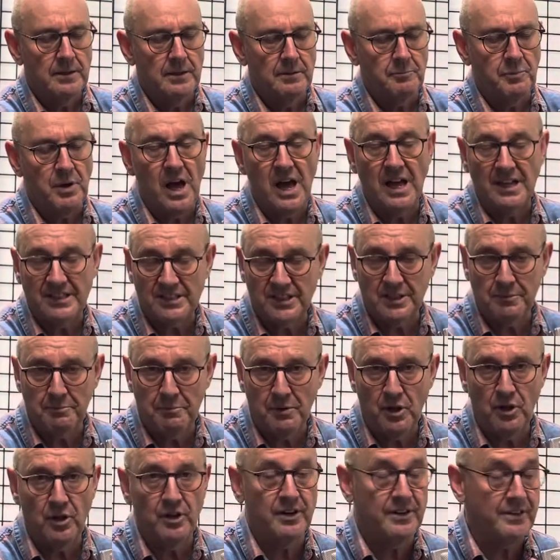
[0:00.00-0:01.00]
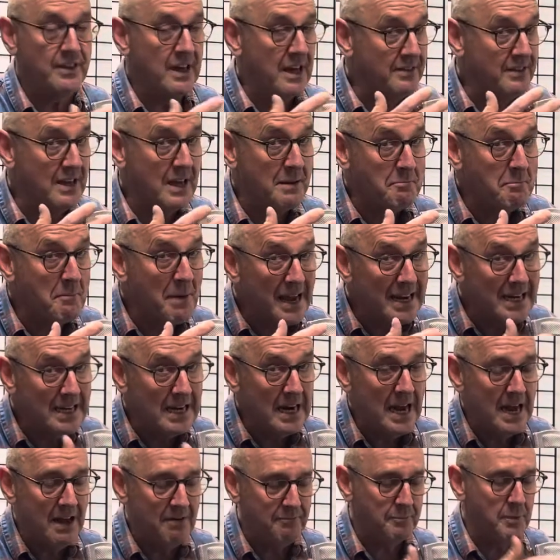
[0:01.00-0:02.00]
possible, or that they might
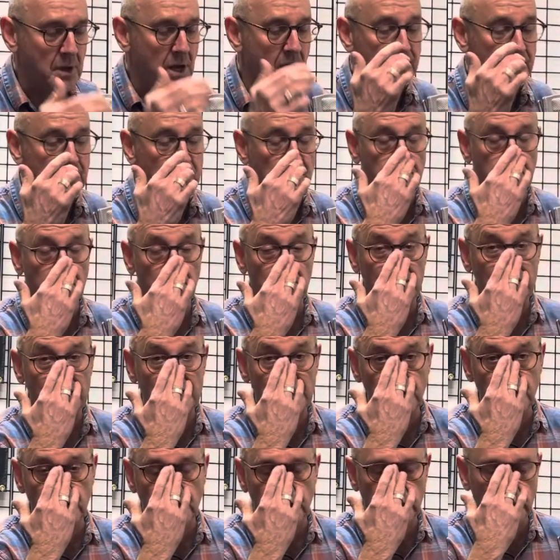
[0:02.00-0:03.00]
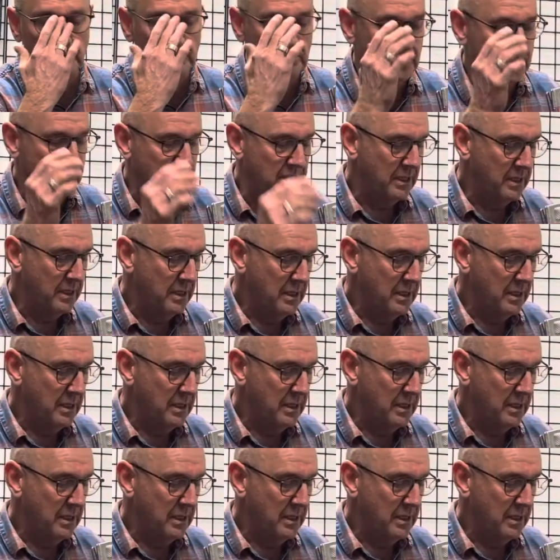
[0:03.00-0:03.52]
have possible issues